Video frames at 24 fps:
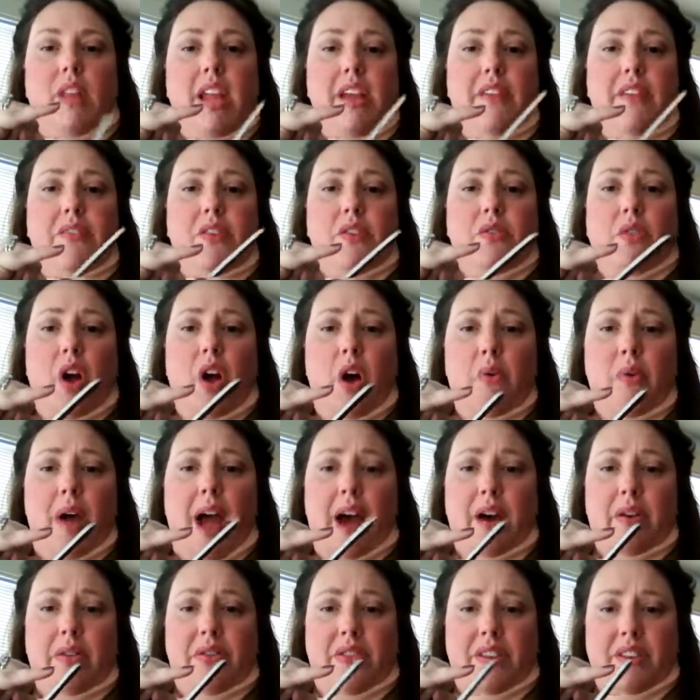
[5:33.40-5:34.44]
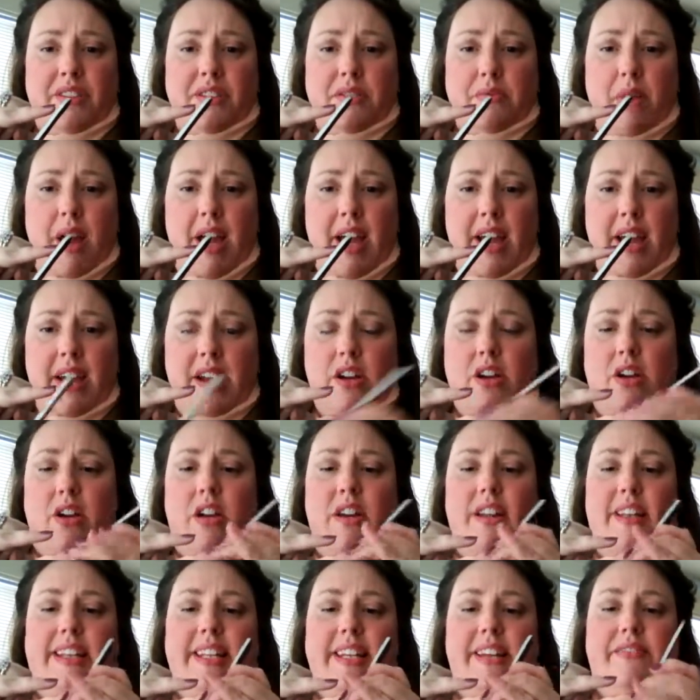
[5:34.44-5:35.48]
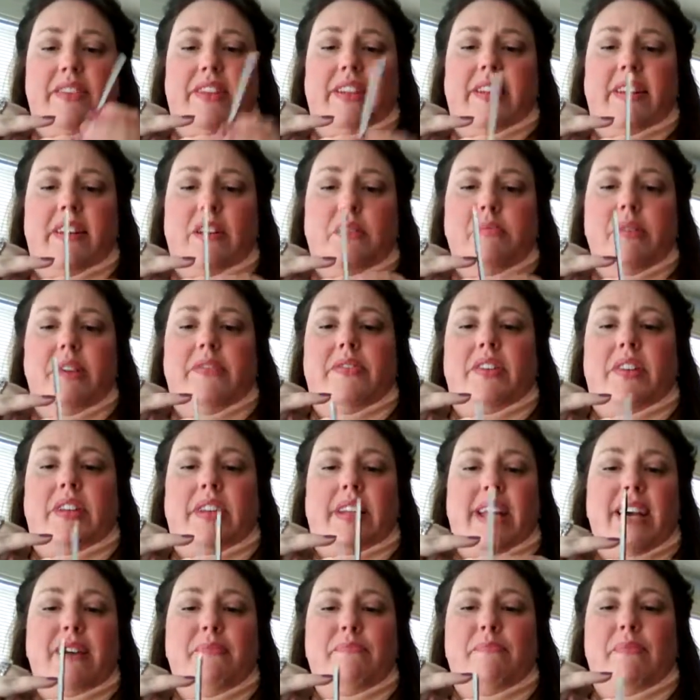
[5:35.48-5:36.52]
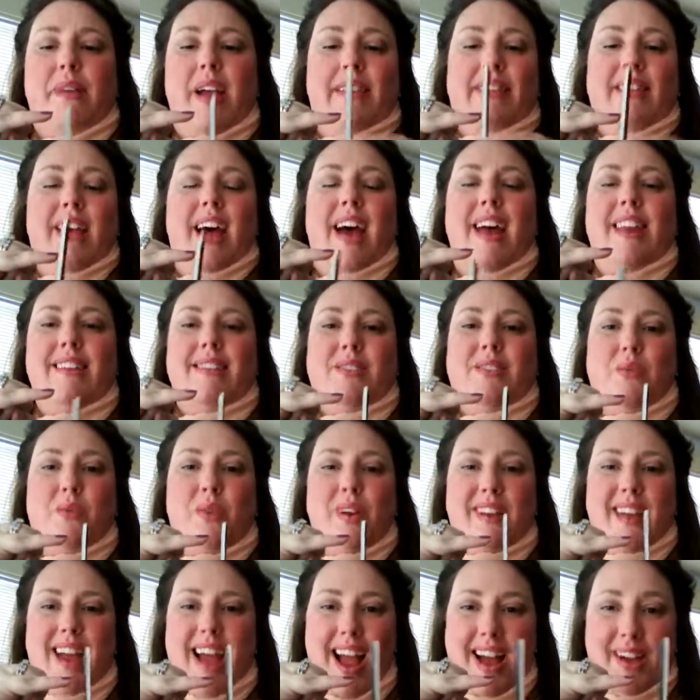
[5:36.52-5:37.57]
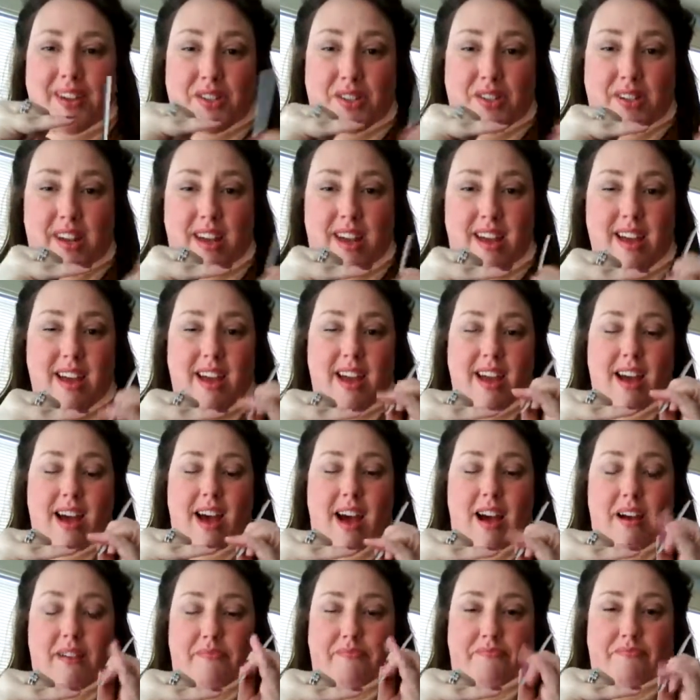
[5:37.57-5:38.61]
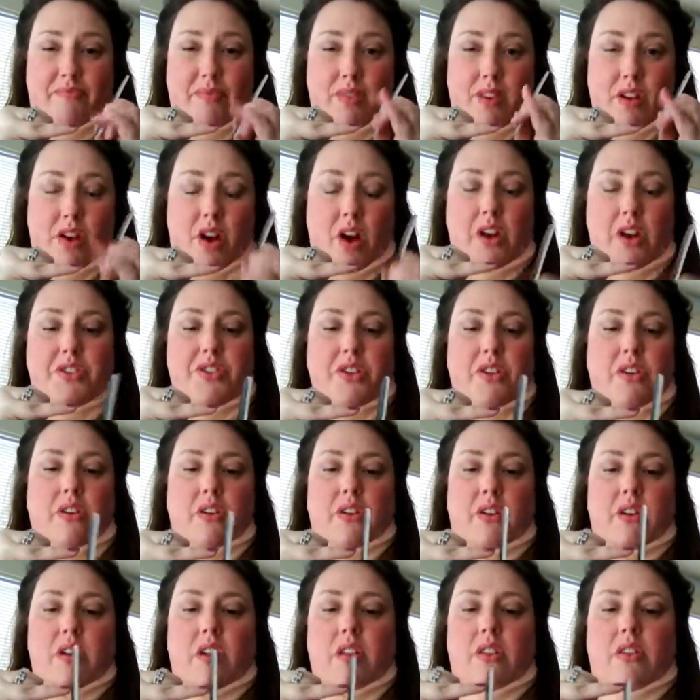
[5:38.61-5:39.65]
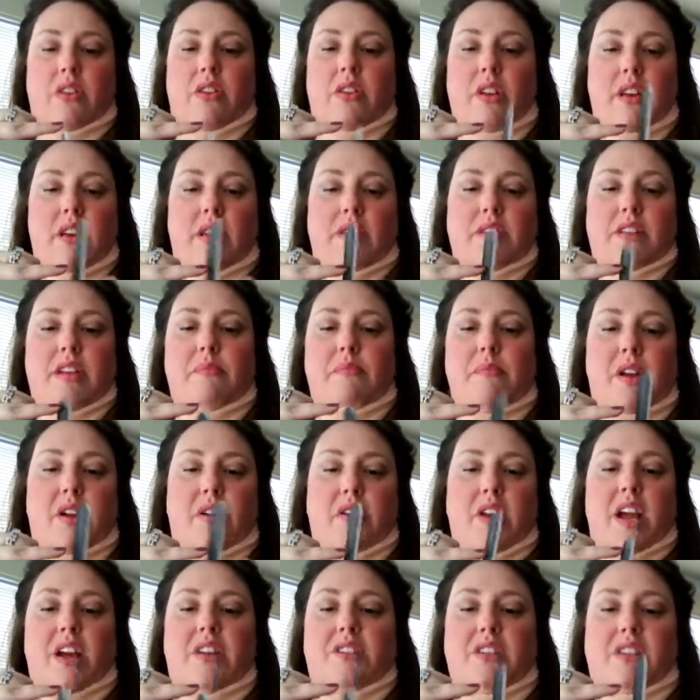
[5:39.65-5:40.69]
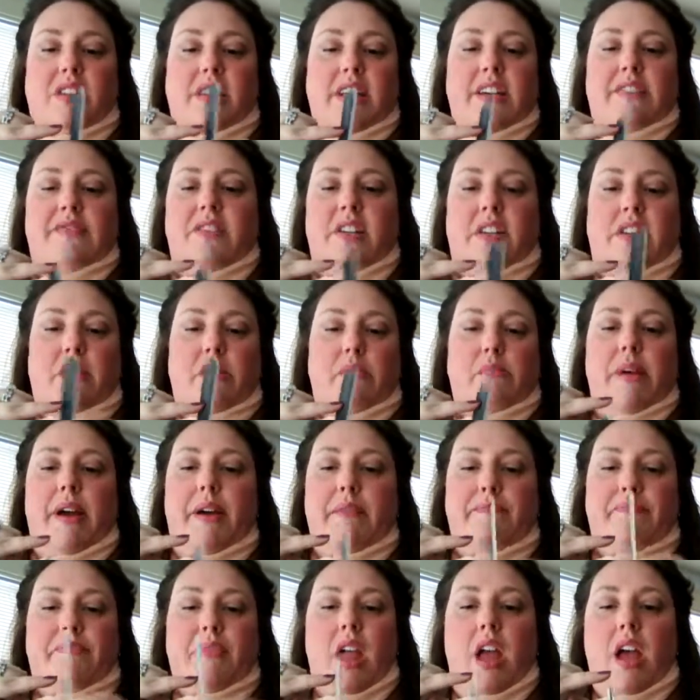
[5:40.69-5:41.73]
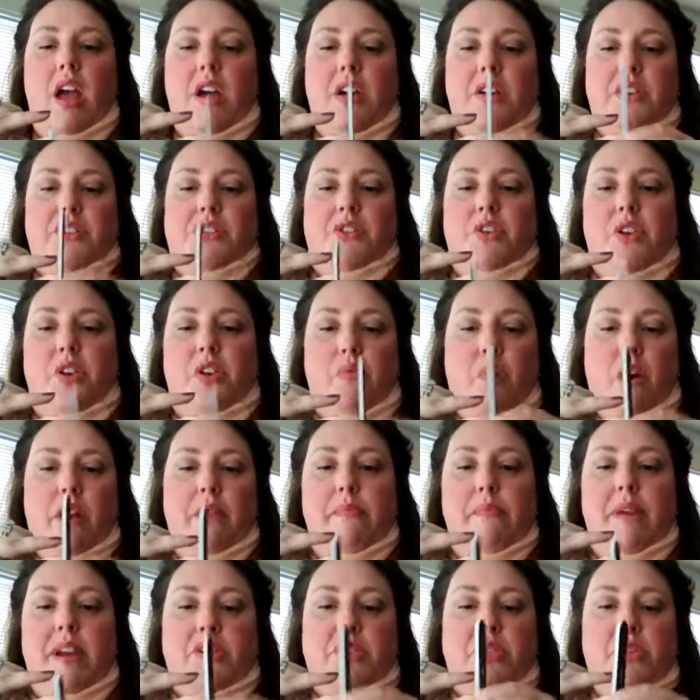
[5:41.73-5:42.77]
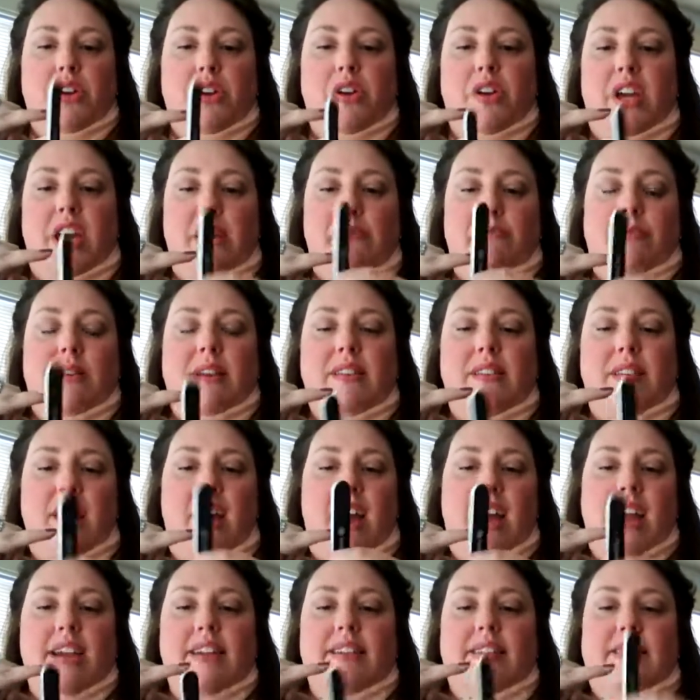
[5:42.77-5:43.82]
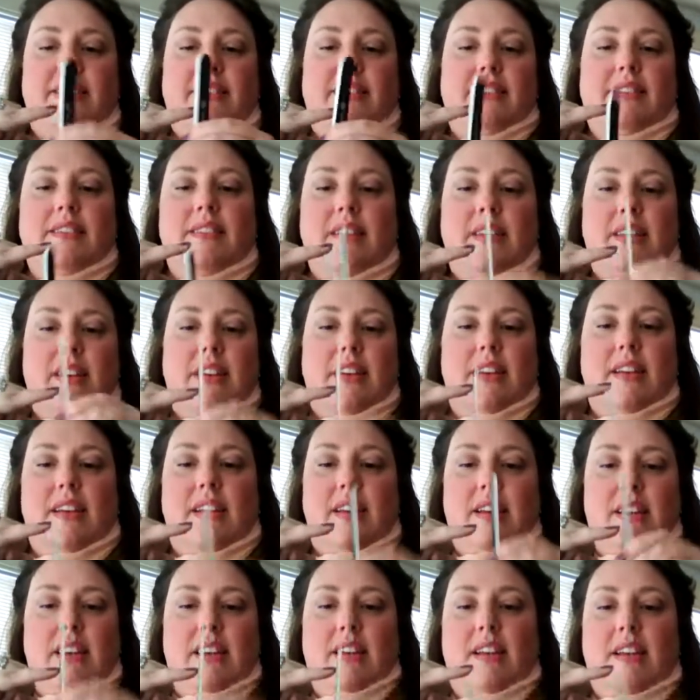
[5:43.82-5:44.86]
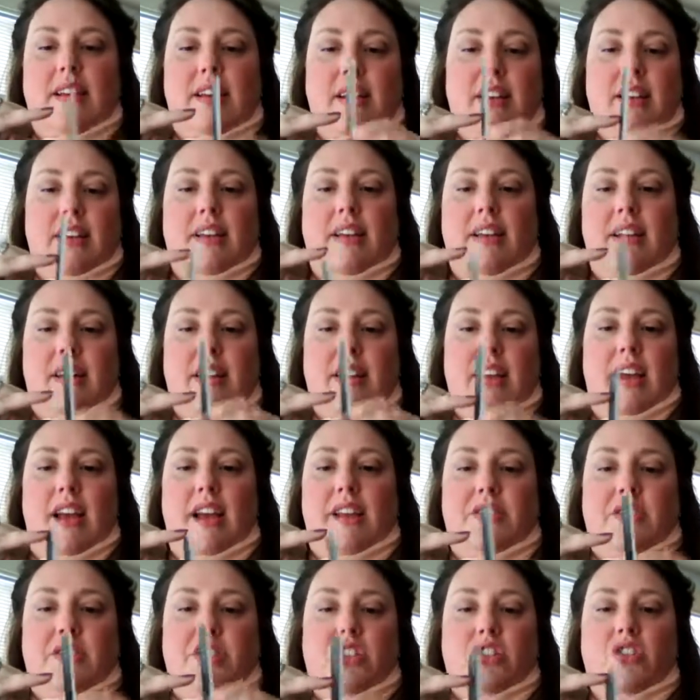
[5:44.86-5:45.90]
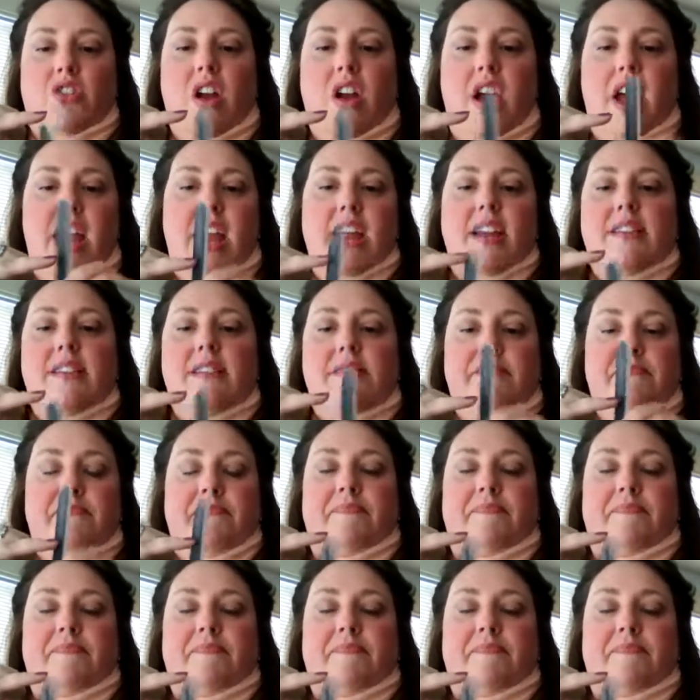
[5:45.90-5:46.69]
If you go out this way, you're going to leave a little bit of a lip, and that is going to actually cause the tip of your nail to lift a little bit. So you want to make sure you keep it nice and straight.